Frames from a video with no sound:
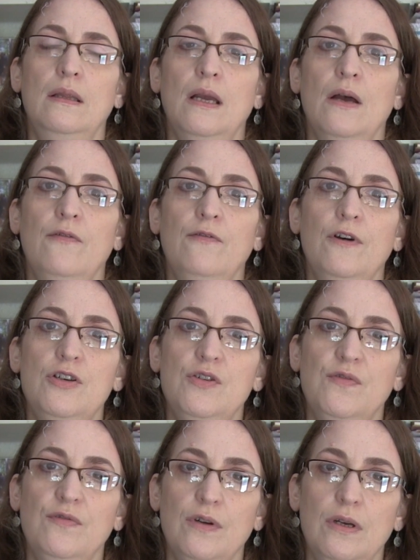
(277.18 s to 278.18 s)
Now, fresh
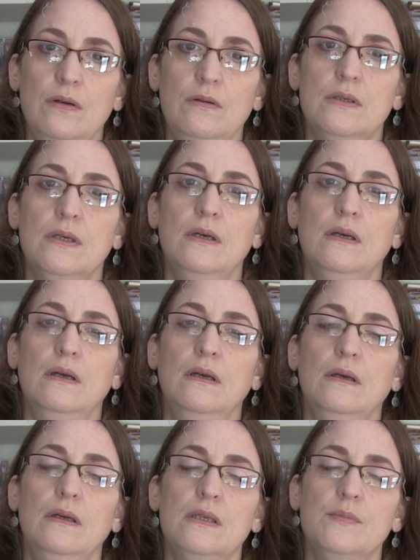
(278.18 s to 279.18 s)
fruit
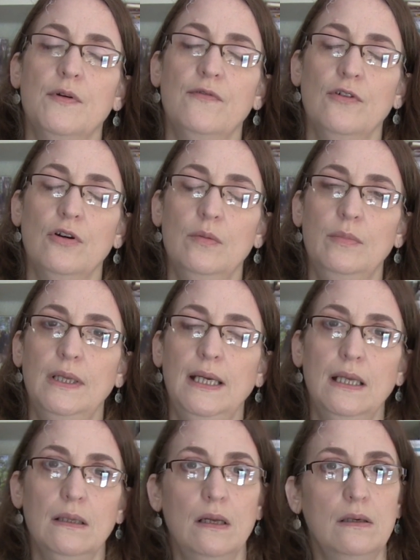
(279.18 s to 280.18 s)
is
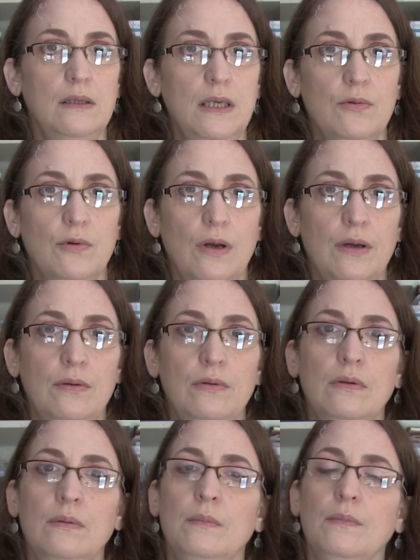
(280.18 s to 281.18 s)
preferably locally
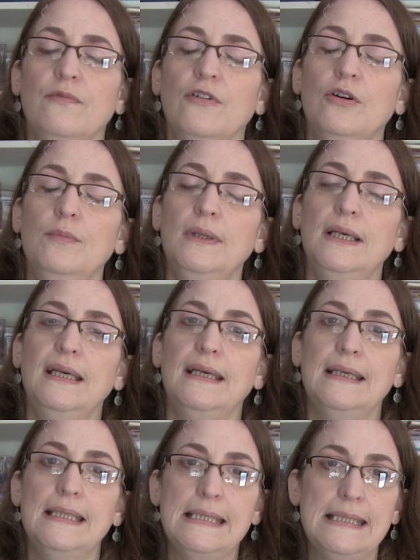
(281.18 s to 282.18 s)
grown, preferably
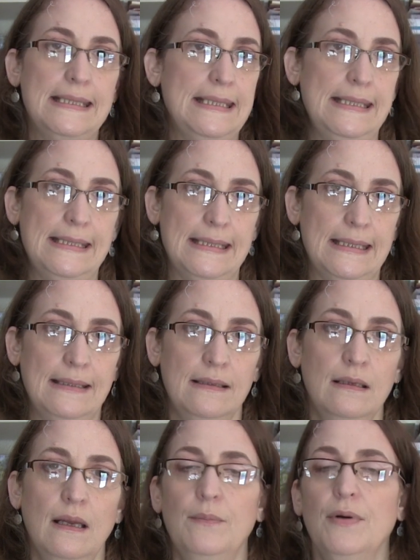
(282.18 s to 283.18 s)
in season,
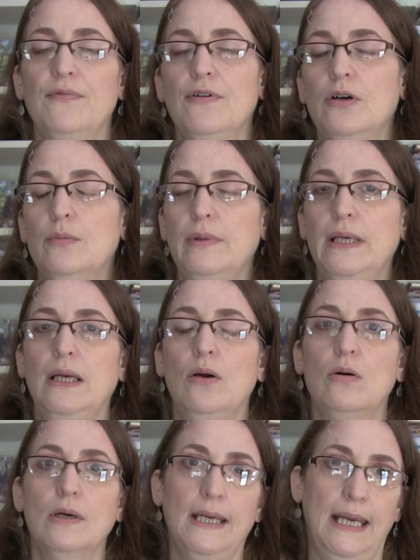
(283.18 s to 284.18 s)
preferably
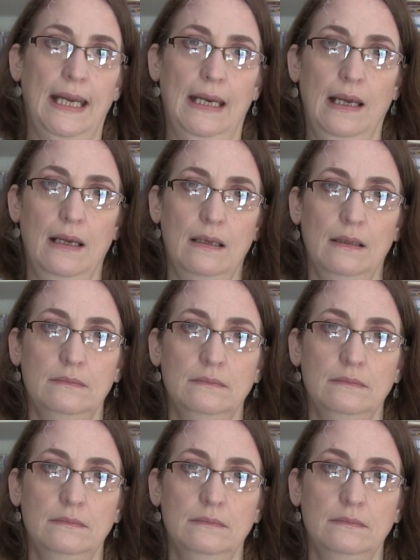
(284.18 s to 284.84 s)
organic.